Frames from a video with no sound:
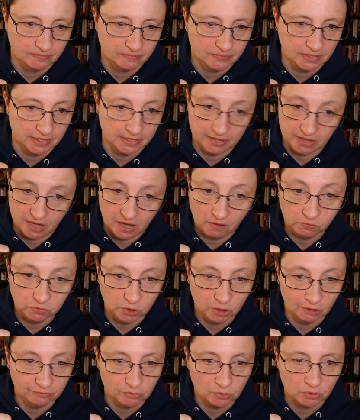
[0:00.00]
a novel
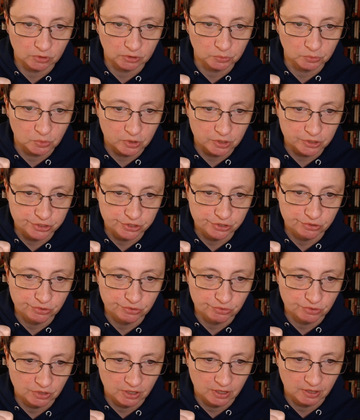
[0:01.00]
of World War II
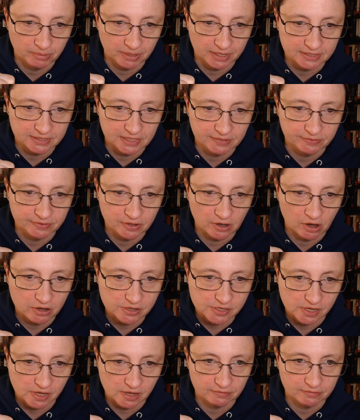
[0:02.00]
by Steven
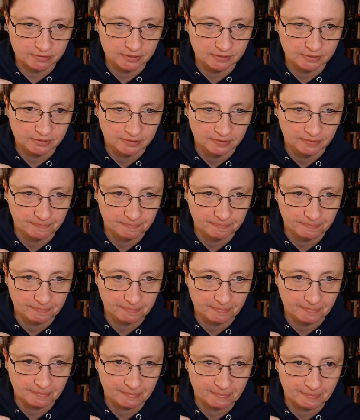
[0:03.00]
Hartov.
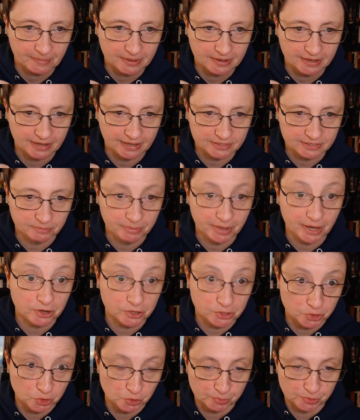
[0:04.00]
You got some
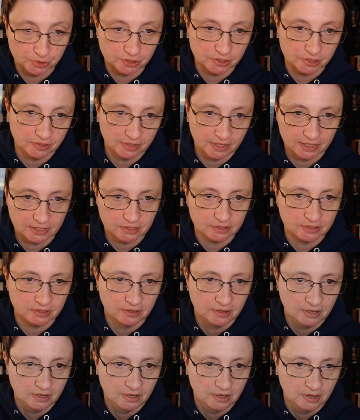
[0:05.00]
paratroopers, so that's
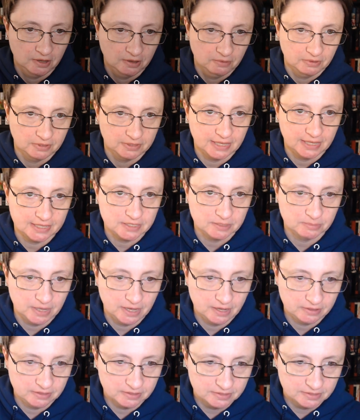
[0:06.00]
what that's
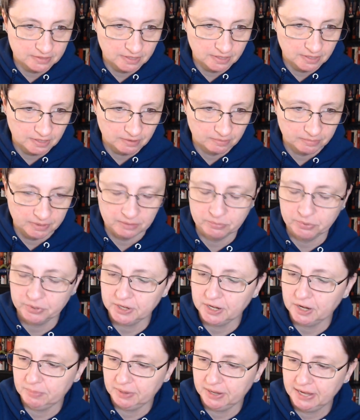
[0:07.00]
about. It's uh, being put
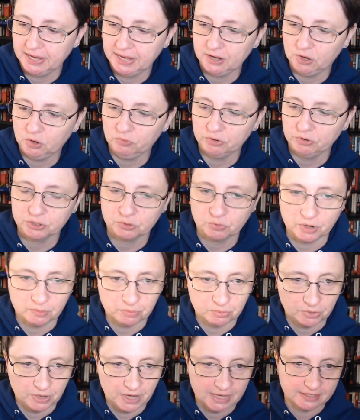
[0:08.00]
out by Hanover Square
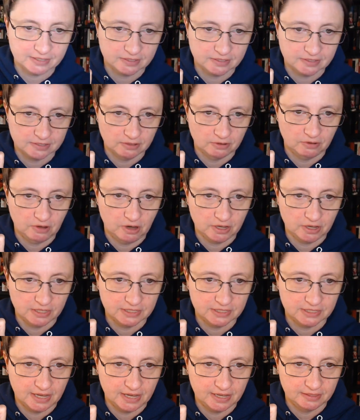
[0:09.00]
Press, so
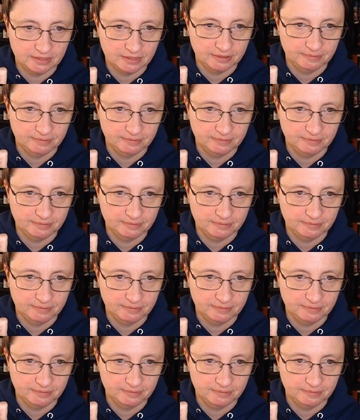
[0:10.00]
August 9th